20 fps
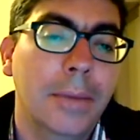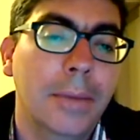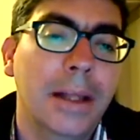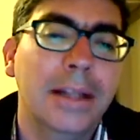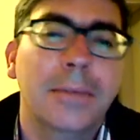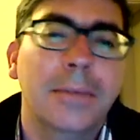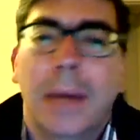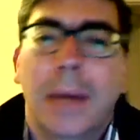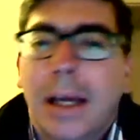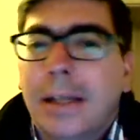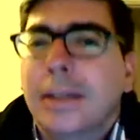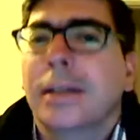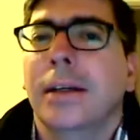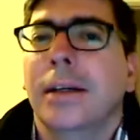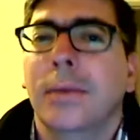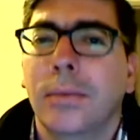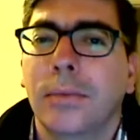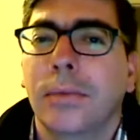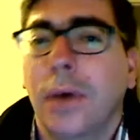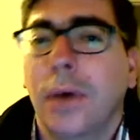that's
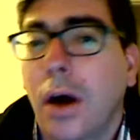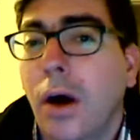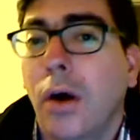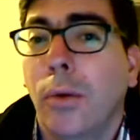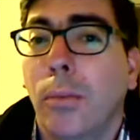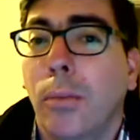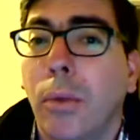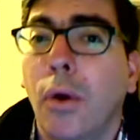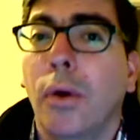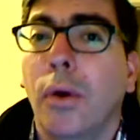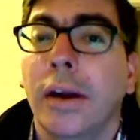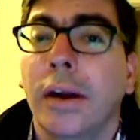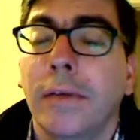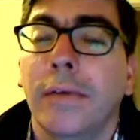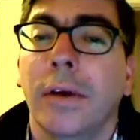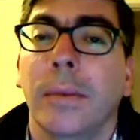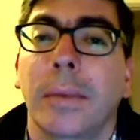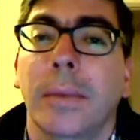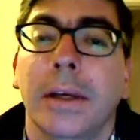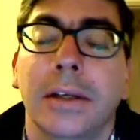basically the whole point
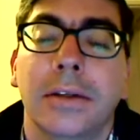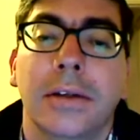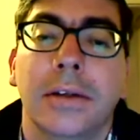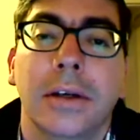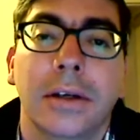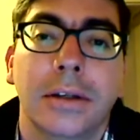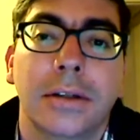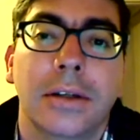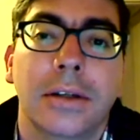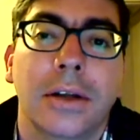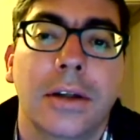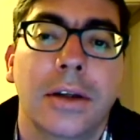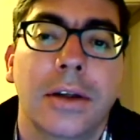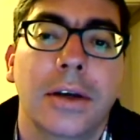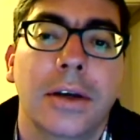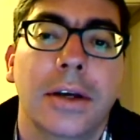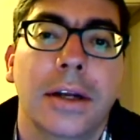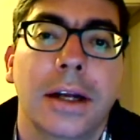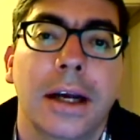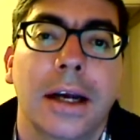of them, is so
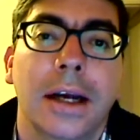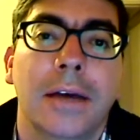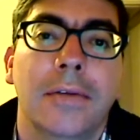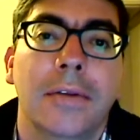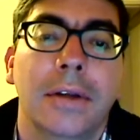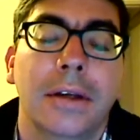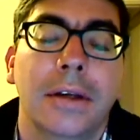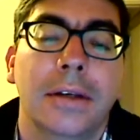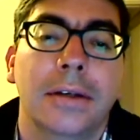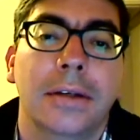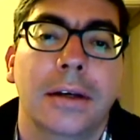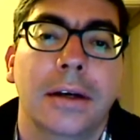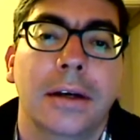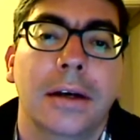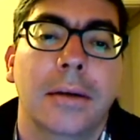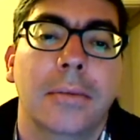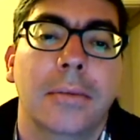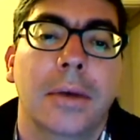that you can have this